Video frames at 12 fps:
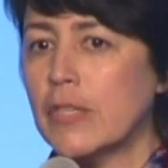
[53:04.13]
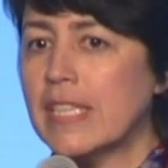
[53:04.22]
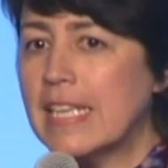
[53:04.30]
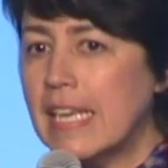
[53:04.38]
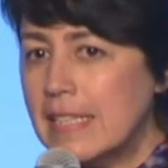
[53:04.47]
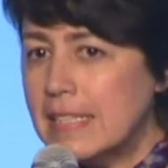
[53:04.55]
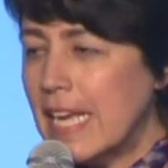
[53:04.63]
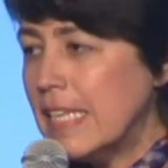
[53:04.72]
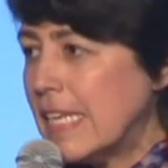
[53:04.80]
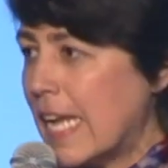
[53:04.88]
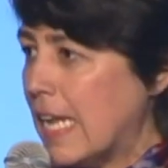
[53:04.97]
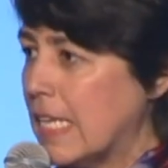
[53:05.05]
to
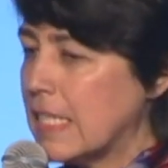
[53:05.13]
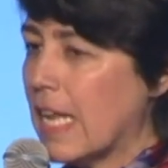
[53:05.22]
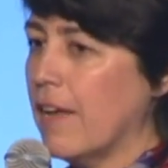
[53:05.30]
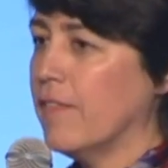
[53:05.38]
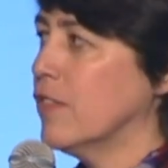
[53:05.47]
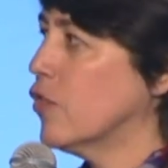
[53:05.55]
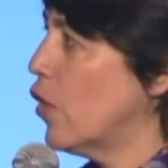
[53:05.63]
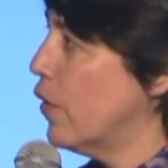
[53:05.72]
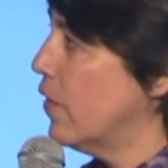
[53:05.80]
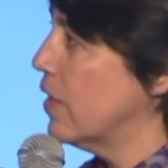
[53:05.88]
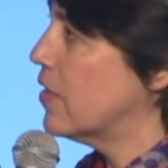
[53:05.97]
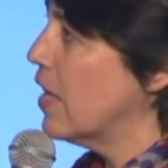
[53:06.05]
dedicate his life in
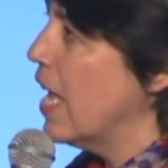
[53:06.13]
service.